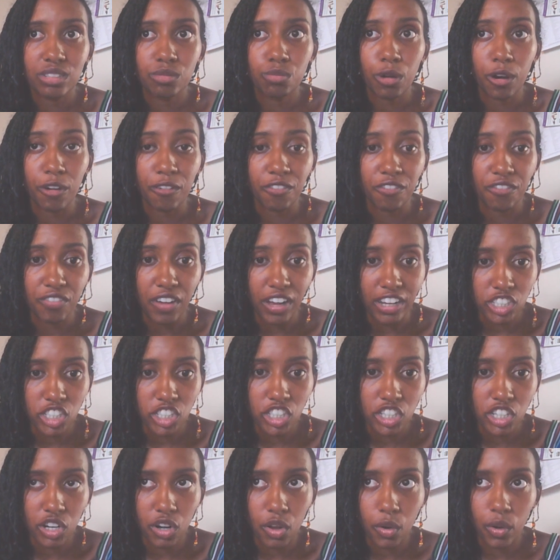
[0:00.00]

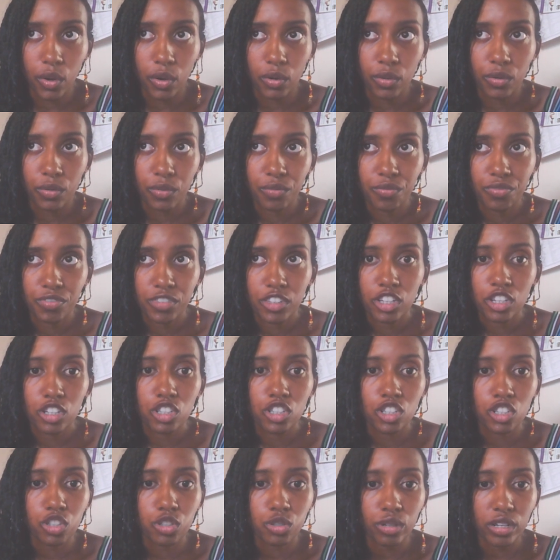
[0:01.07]
professional,
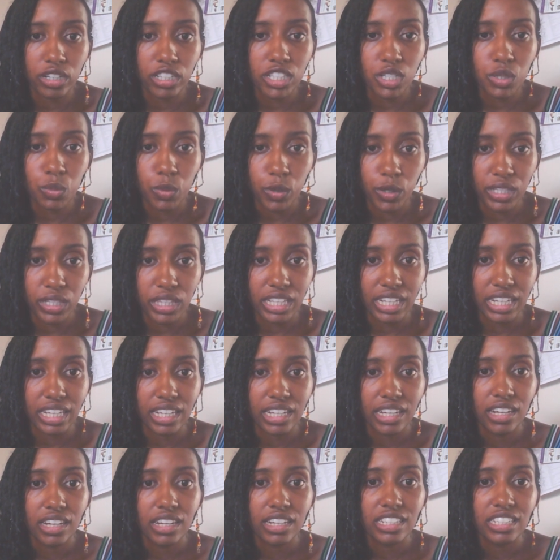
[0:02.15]
trustworthy
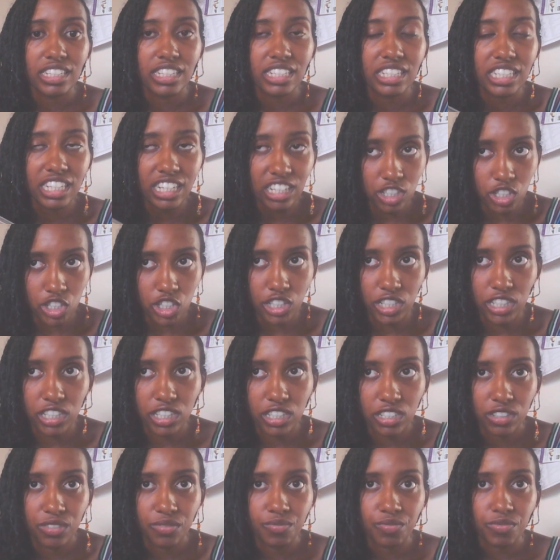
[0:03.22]
teacher
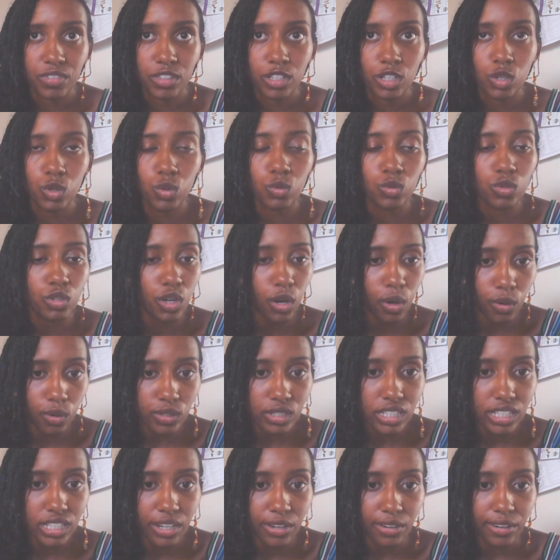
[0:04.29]
who
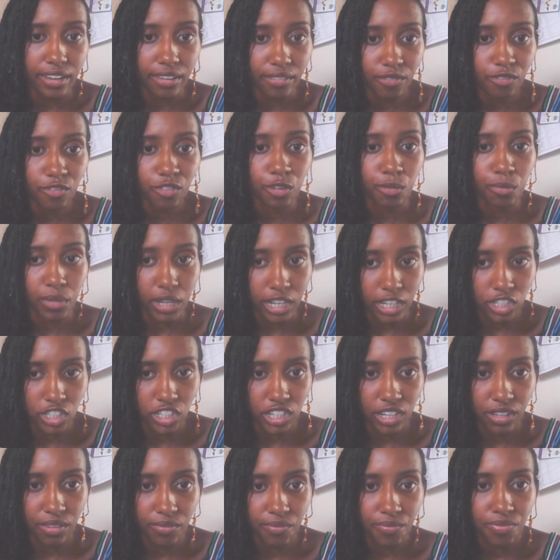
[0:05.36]
knows their
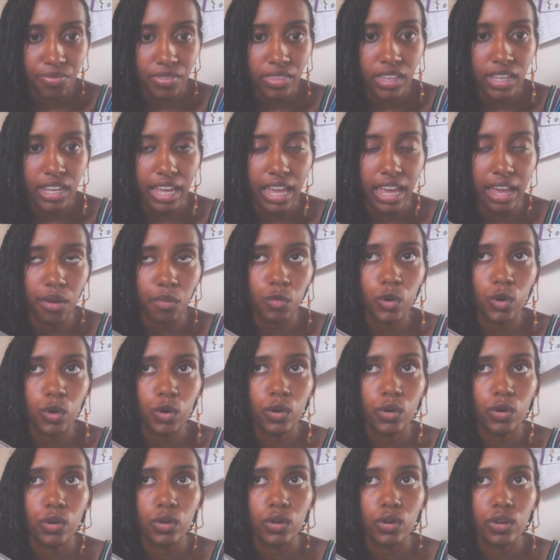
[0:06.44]
information and
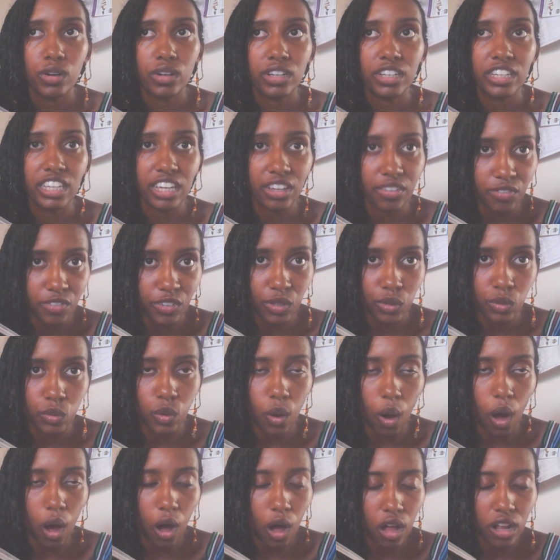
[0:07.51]
will give you
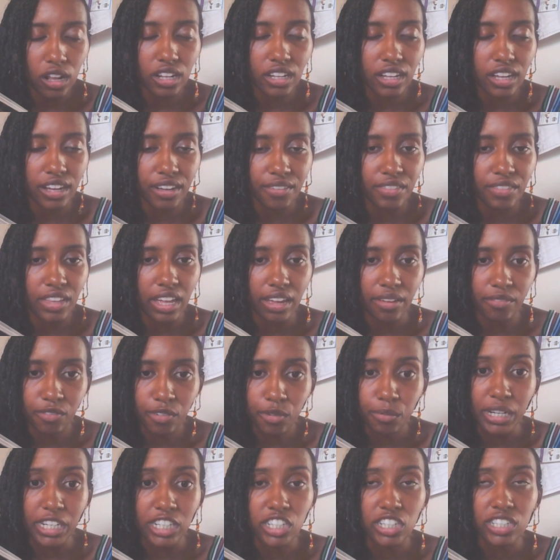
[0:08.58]
all of the
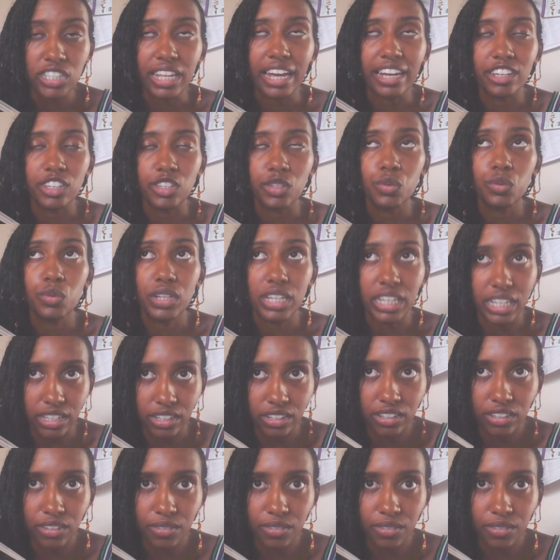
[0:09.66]
information that you need.